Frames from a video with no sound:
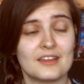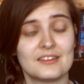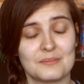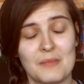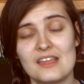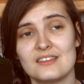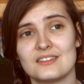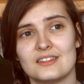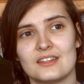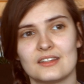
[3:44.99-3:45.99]
It's
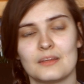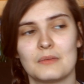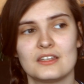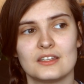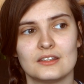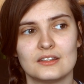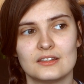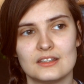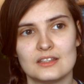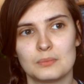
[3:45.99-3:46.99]
amazing that they're making
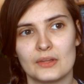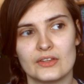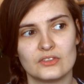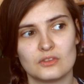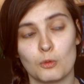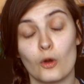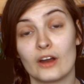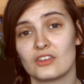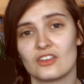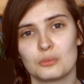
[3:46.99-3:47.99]
these places more
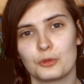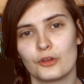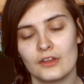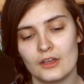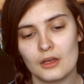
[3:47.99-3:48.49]
accessible.